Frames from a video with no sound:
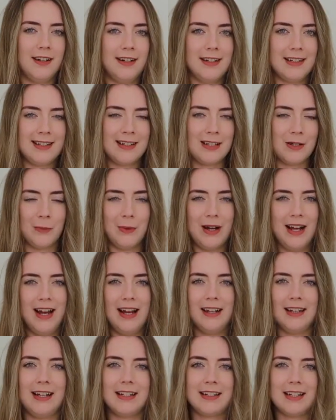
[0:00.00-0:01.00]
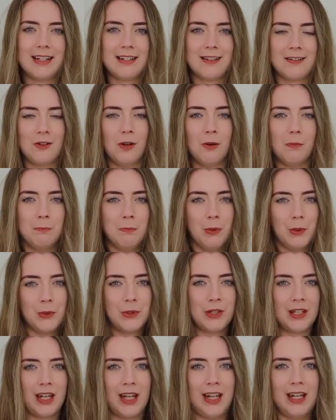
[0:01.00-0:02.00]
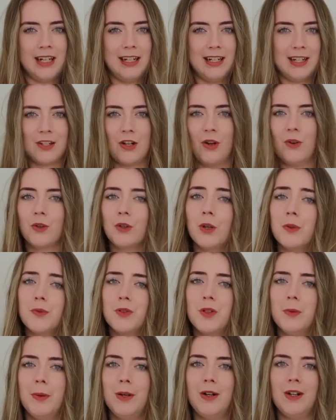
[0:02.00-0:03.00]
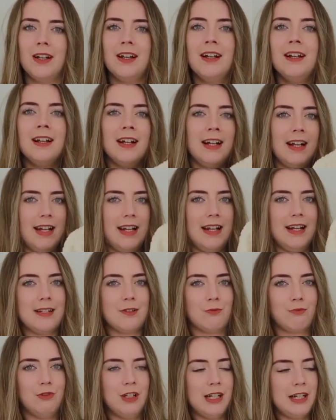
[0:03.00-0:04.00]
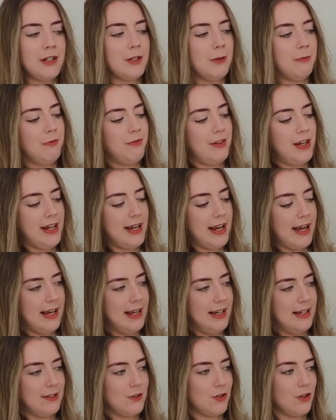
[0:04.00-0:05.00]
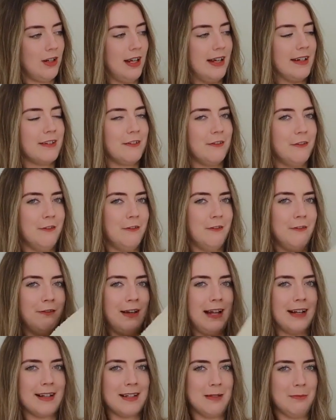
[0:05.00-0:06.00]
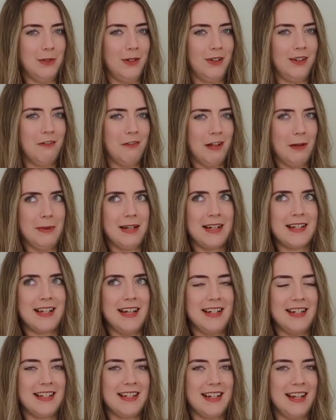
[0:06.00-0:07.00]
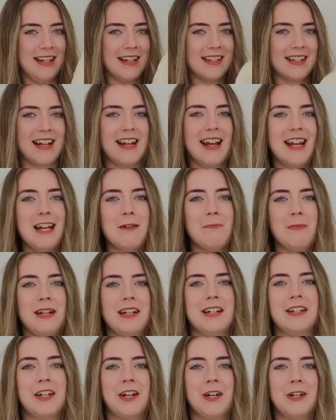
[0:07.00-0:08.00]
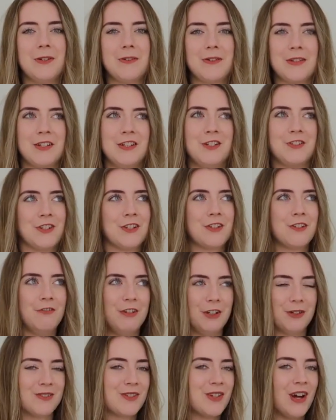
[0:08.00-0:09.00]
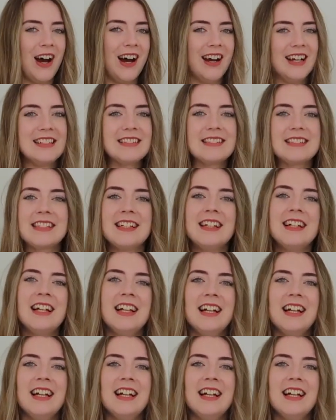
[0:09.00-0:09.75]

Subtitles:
nice to wear. Like, it's not bulky and it's not uncomfortable. It's really comfy and like flexible, if that makes any sense. I hate being in coats that just feel tight,